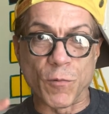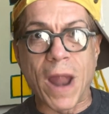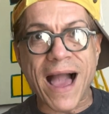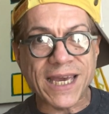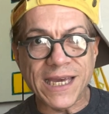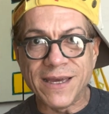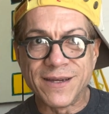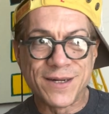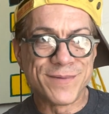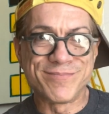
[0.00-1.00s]
rocky,
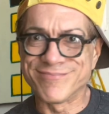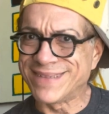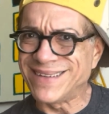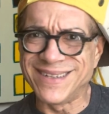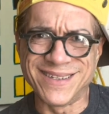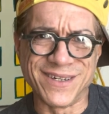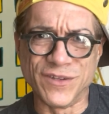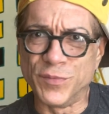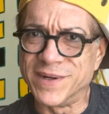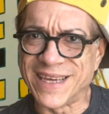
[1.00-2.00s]
that's easy to
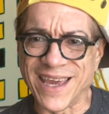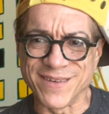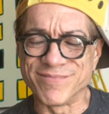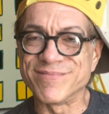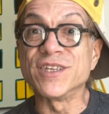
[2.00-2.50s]
duplicate.